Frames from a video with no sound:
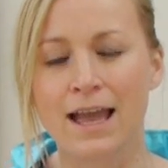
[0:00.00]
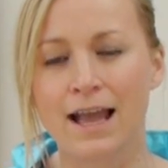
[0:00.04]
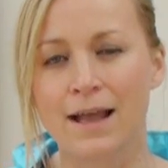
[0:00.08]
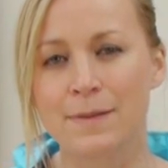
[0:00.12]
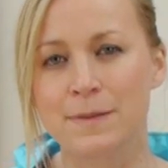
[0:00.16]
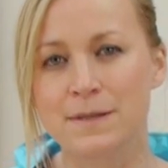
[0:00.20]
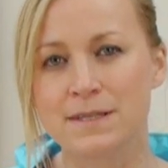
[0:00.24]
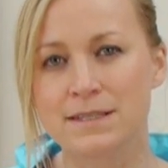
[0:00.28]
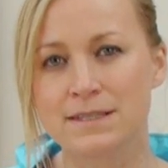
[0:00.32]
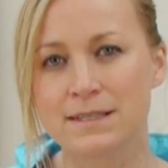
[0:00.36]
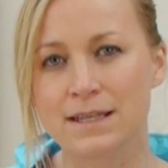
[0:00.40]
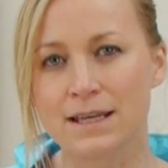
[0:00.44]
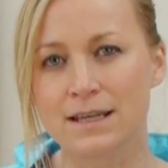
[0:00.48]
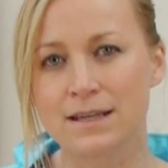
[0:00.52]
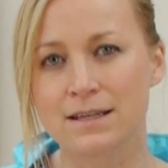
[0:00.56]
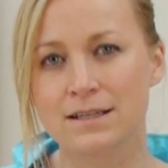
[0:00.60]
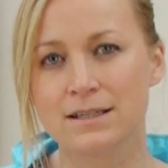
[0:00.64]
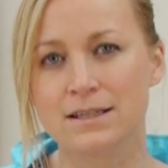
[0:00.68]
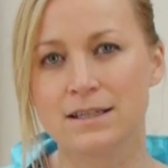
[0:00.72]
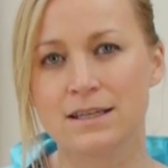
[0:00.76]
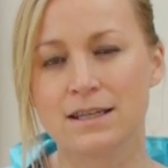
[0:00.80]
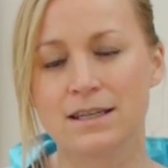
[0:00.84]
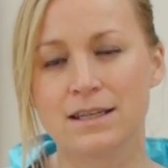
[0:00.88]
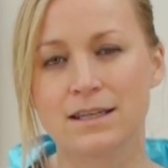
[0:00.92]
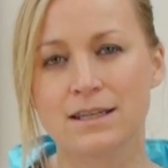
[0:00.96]
And the
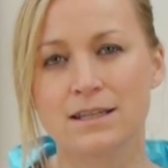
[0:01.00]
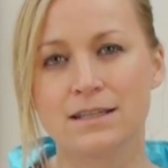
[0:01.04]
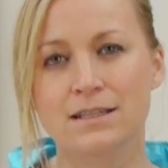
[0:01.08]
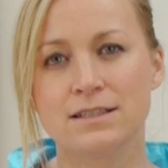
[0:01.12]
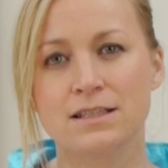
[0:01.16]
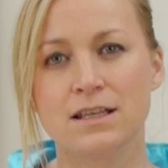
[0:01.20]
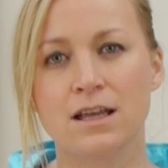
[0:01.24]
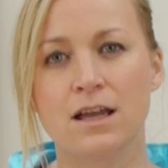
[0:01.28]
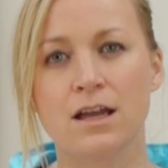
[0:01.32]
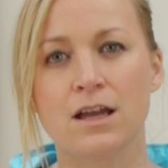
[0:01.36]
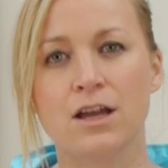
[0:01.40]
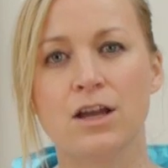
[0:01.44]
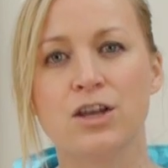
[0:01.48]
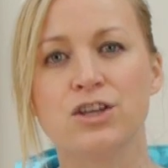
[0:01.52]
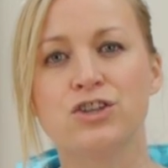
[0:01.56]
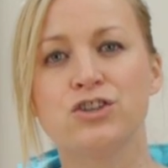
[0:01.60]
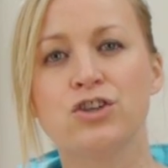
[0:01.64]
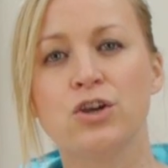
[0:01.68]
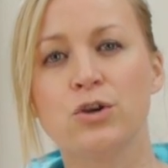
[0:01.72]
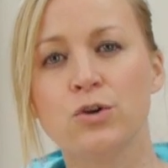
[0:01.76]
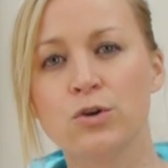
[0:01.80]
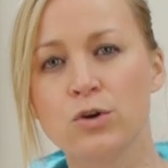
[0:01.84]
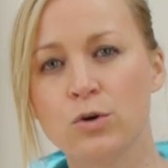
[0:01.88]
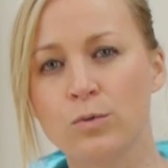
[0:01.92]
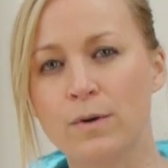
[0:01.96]
second is a
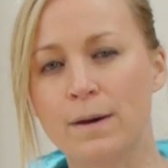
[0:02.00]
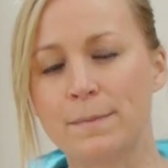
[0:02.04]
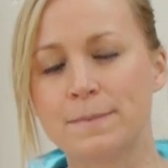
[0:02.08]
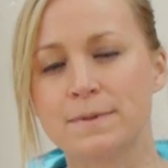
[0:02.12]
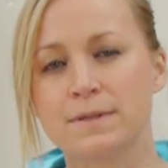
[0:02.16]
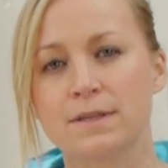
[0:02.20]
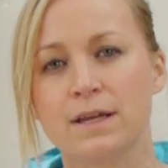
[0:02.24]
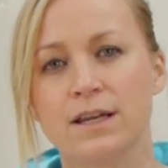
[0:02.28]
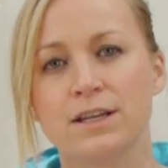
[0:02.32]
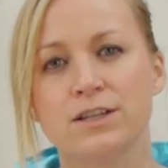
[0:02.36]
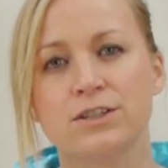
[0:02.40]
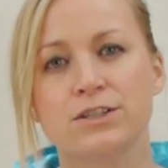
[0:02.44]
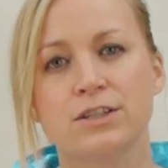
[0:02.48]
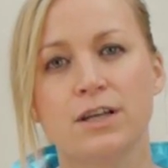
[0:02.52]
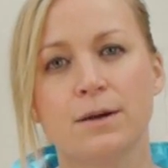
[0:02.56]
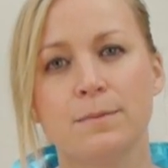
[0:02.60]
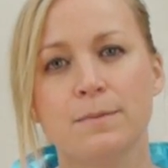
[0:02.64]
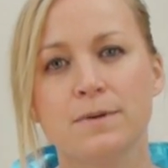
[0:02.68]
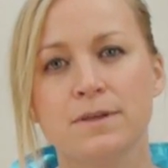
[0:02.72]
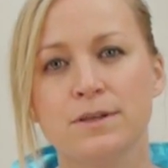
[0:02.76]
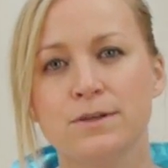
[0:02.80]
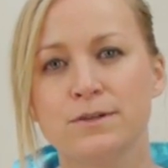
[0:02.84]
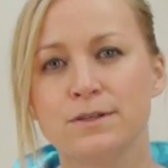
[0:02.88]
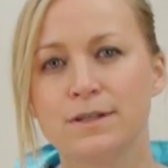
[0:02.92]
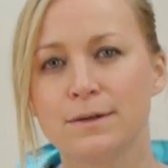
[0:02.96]
yoga website,
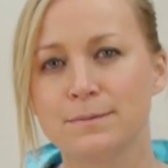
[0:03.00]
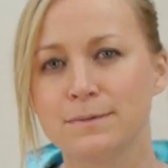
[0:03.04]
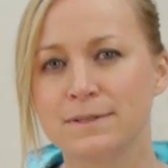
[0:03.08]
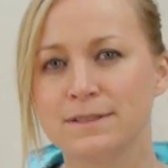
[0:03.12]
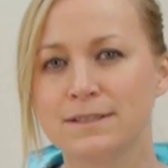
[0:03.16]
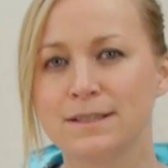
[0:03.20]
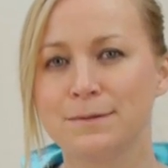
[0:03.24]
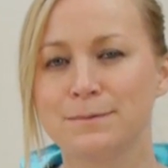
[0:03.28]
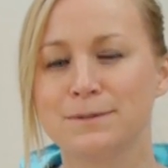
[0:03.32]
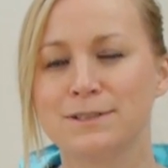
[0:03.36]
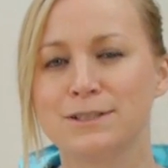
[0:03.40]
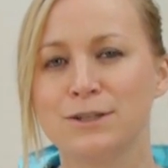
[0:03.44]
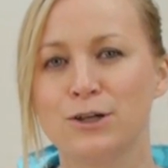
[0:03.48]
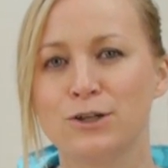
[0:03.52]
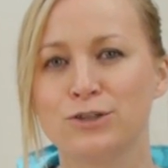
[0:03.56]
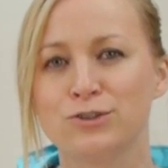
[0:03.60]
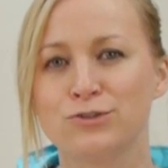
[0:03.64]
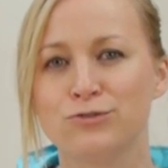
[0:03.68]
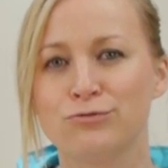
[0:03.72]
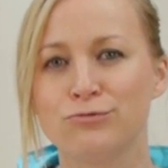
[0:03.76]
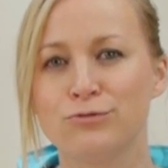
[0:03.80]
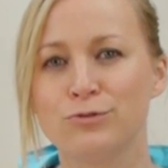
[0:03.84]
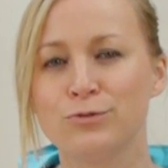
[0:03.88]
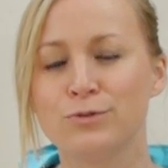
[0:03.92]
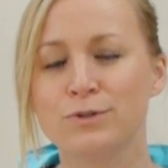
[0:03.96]

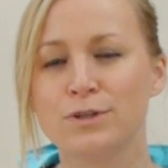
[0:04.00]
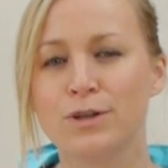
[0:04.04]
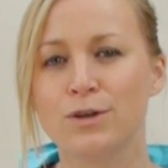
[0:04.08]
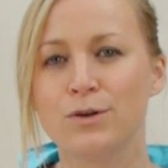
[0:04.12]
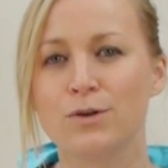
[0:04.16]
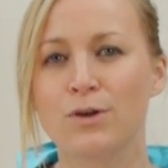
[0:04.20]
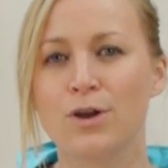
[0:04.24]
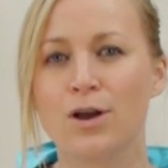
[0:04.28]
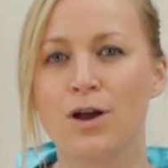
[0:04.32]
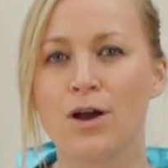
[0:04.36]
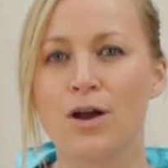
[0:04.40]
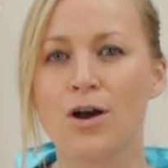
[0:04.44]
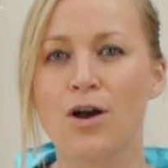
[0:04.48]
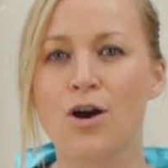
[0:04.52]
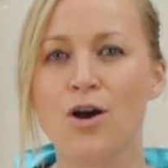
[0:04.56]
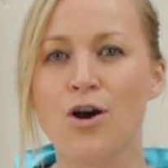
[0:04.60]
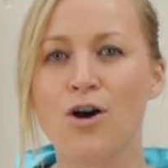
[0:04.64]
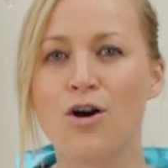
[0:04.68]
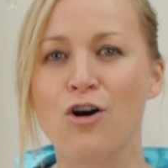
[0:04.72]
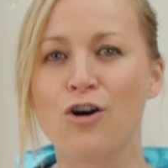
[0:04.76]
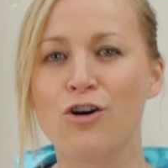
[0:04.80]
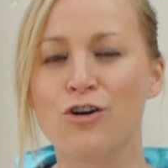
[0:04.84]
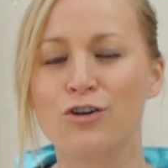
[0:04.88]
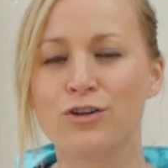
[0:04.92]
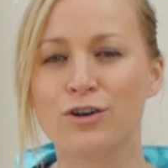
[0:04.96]

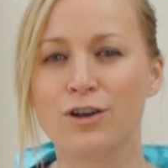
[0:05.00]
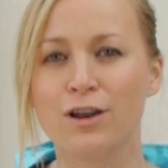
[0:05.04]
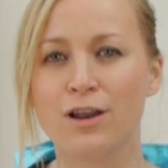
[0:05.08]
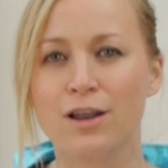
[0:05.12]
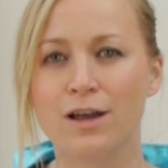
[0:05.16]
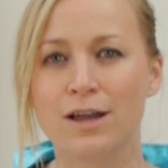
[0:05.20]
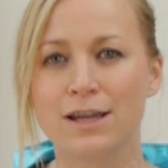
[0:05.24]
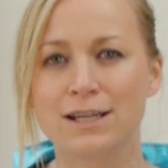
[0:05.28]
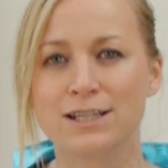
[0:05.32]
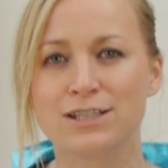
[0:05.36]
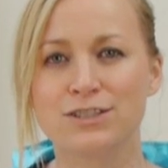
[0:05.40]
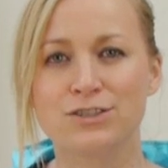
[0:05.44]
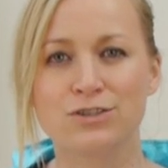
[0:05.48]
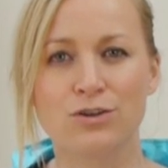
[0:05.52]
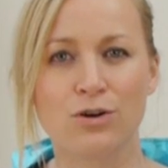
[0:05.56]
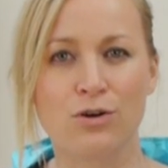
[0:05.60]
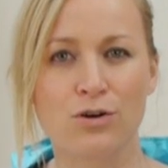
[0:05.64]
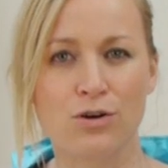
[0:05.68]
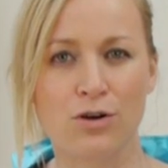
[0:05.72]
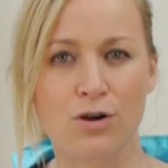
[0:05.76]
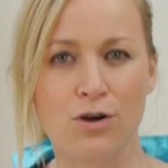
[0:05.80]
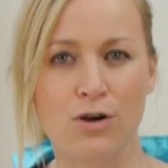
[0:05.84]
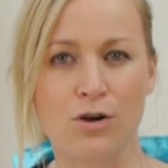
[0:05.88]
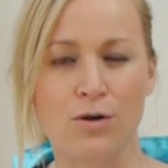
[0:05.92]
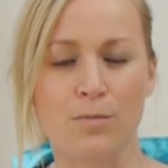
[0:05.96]

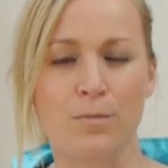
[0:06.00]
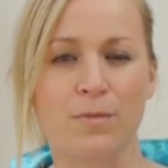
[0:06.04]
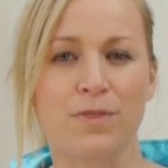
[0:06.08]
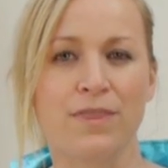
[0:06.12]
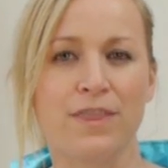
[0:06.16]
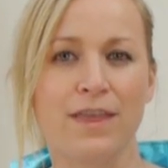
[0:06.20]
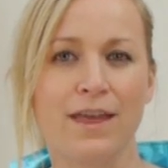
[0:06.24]
www.drewyogaonline.com.